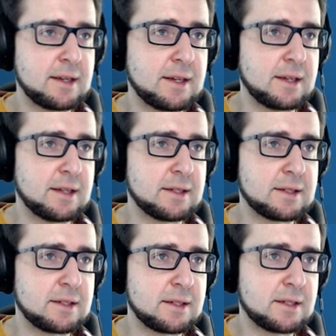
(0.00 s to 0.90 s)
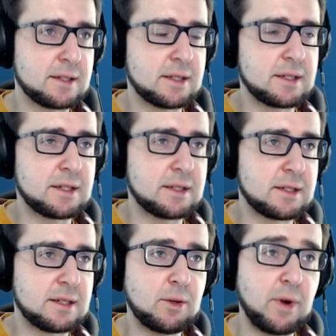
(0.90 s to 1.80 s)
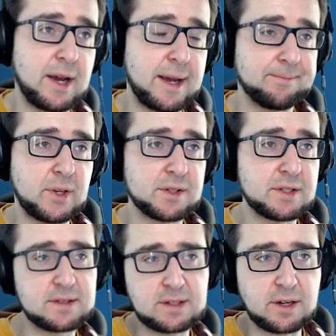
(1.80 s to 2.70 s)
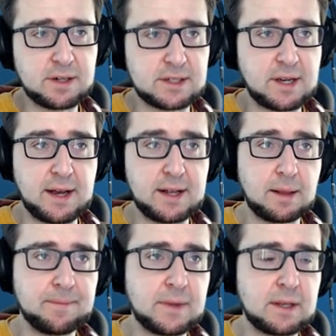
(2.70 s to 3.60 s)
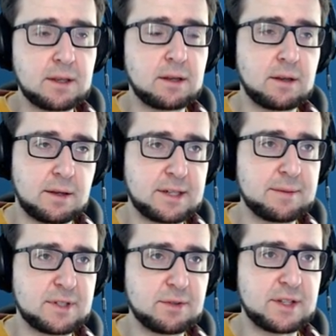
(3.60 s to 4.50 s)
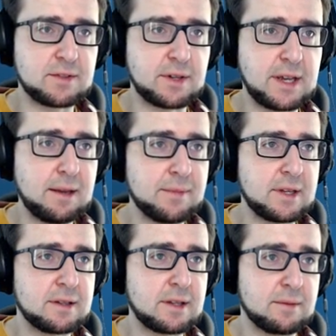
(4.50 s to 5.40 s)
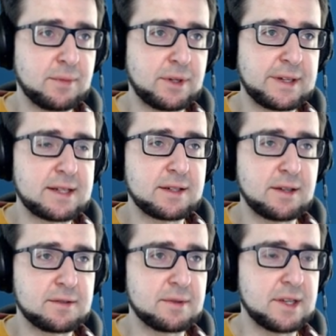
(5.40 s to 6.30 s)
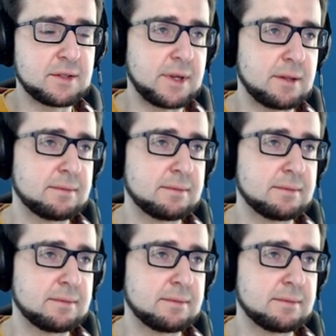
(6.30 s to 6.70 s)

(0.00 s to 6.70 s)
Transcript: and T Y because it's the target tile. Uh, times three is okay, but then, then we're gonna add the three as well.